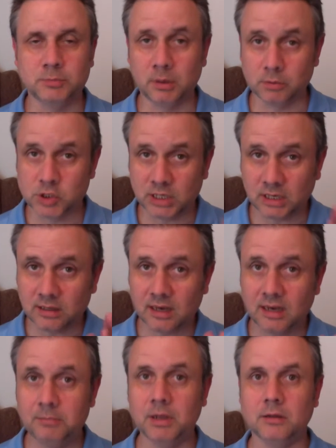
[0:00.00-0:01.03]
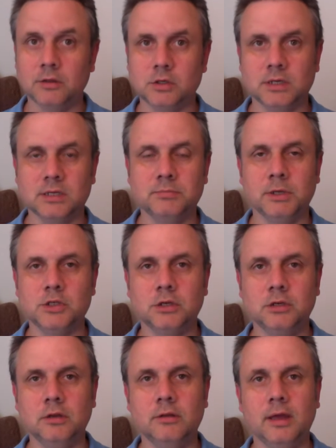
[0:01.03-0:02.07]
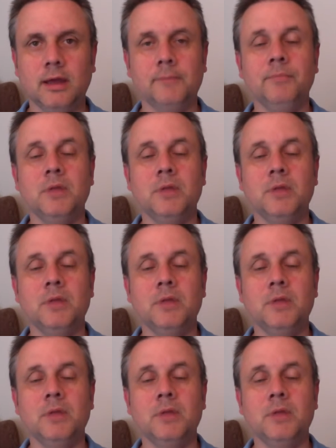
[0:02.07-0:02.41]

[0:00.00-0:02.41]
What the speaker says: You may want to check that email address, make sure you do that.